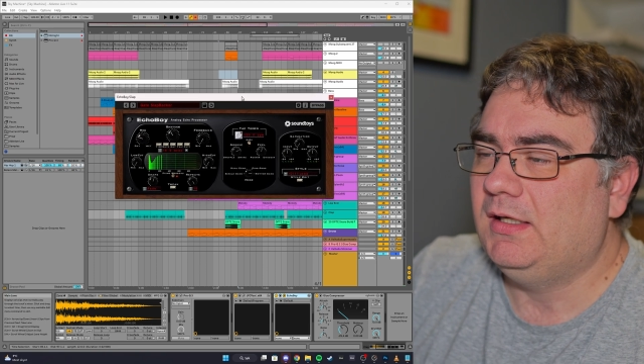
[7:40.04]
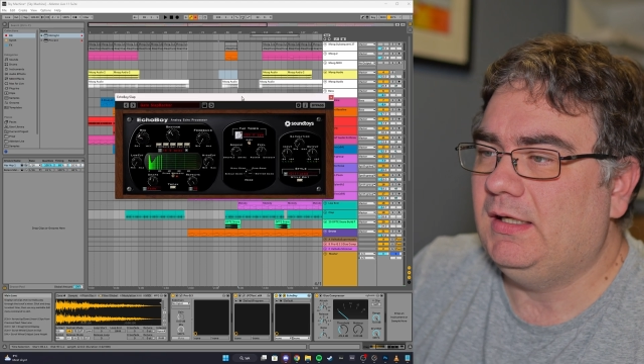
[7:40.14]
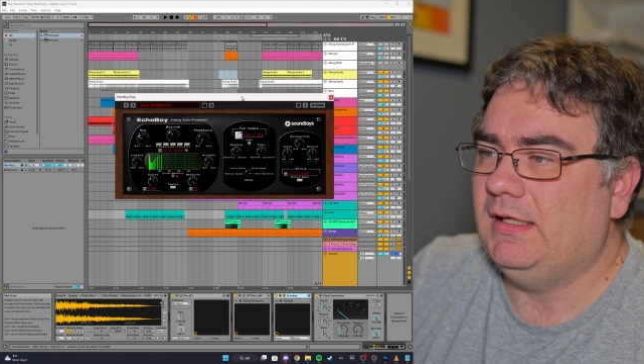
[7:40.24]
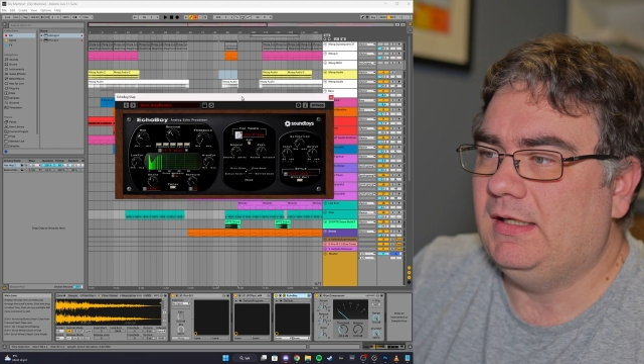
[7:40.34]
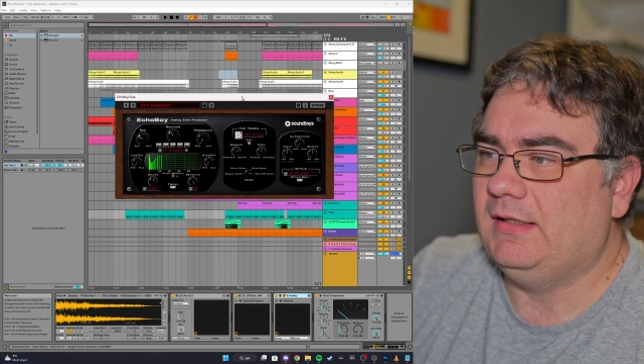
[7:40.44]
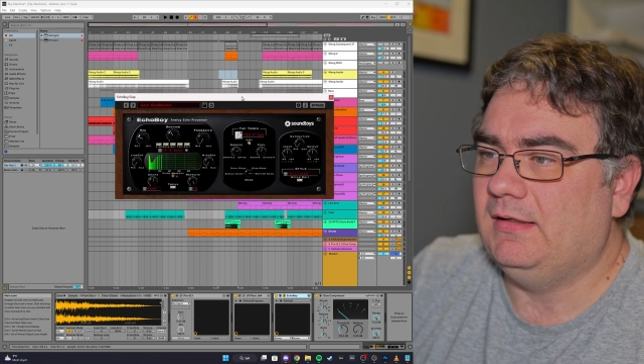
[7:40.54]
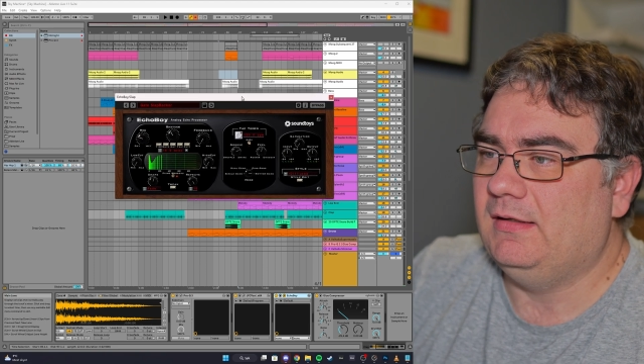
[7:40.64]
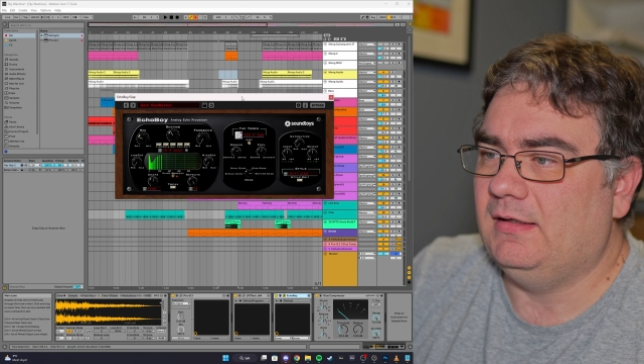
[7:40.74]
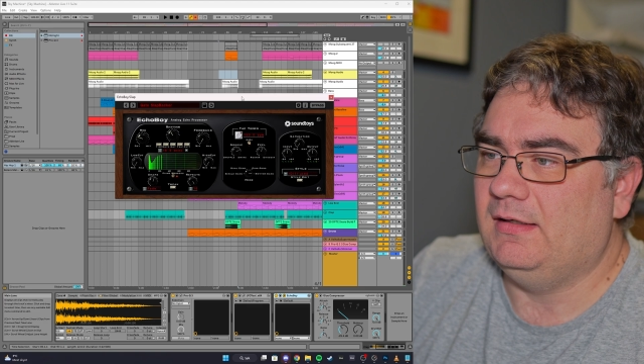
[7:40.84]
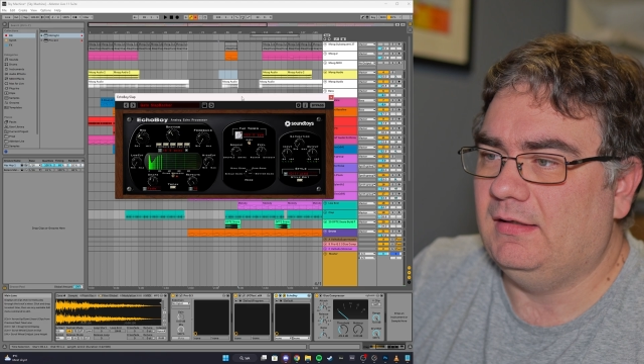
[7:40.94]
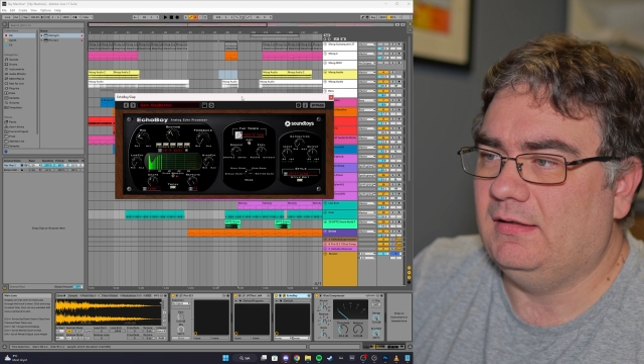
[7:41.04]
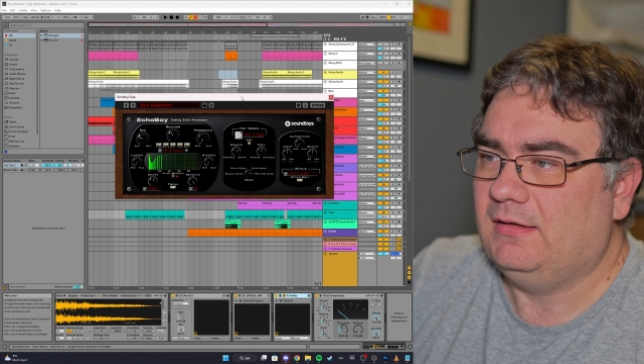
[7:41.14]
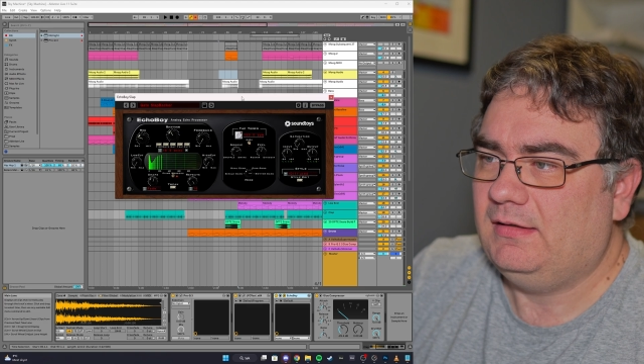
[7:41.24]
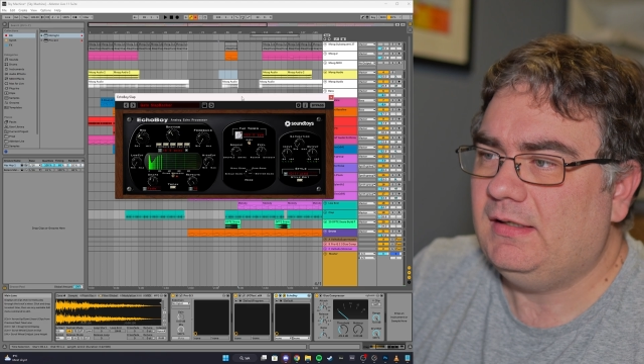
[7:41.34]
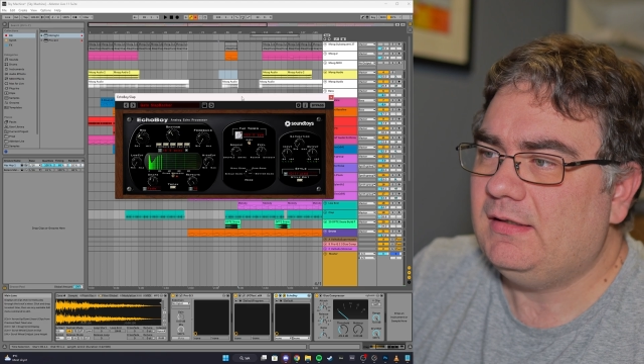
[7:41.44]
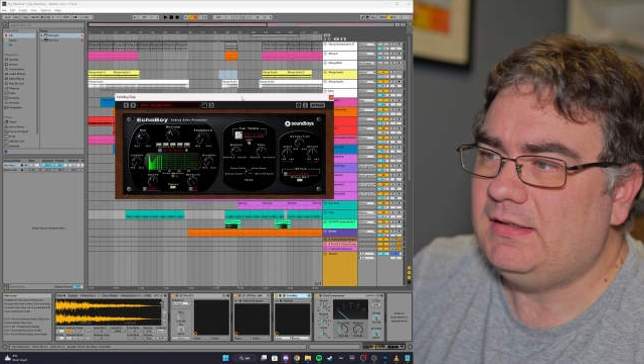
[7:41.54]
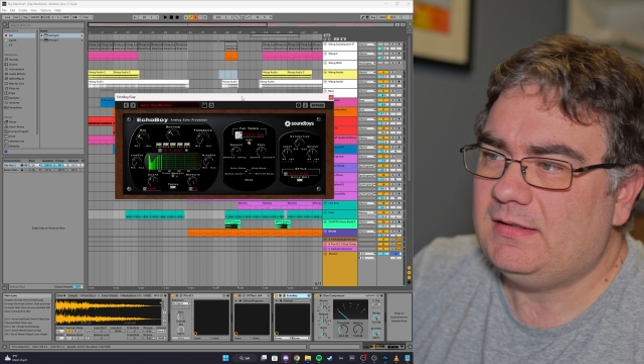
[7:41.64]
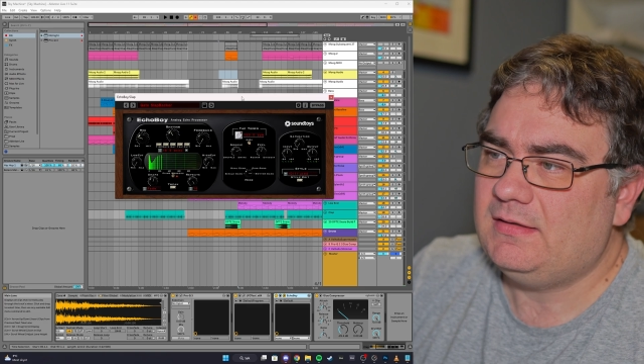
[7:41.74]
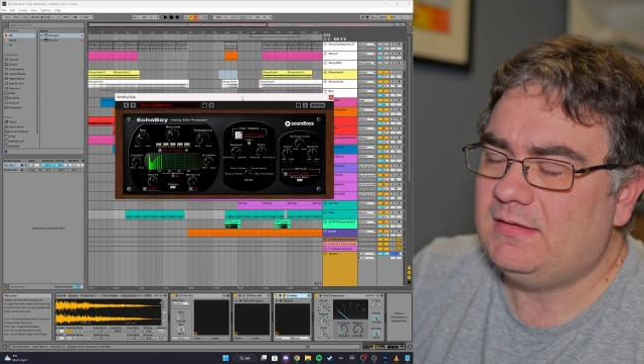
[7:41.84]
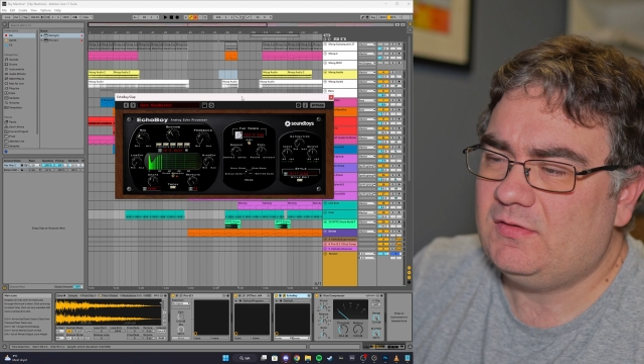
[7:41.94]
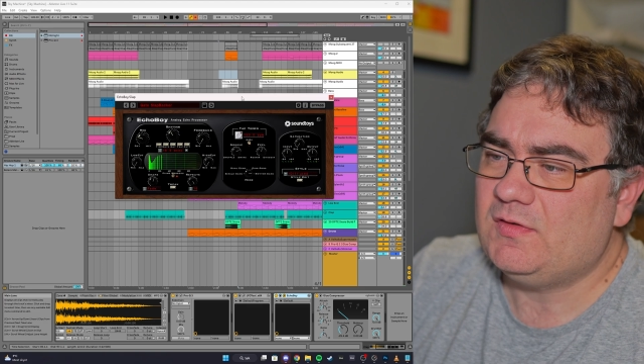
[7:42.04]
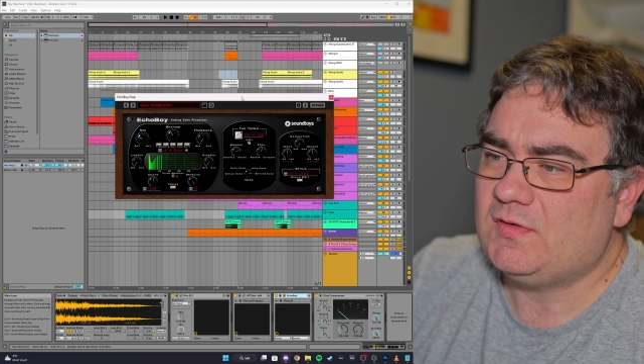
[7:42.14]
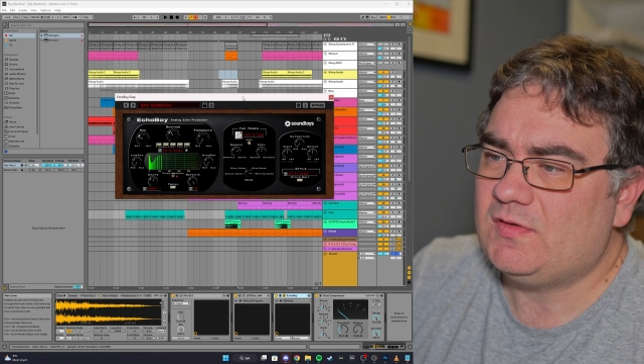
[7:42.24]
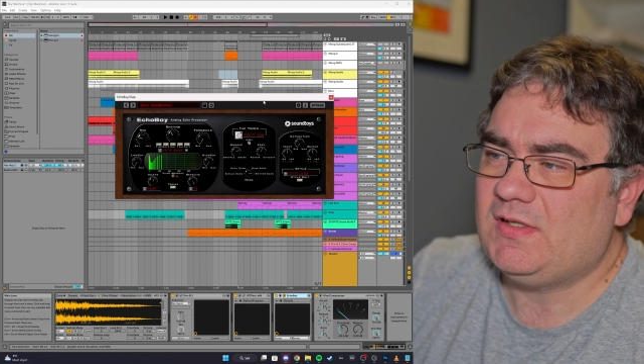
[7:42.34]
and yeah, it just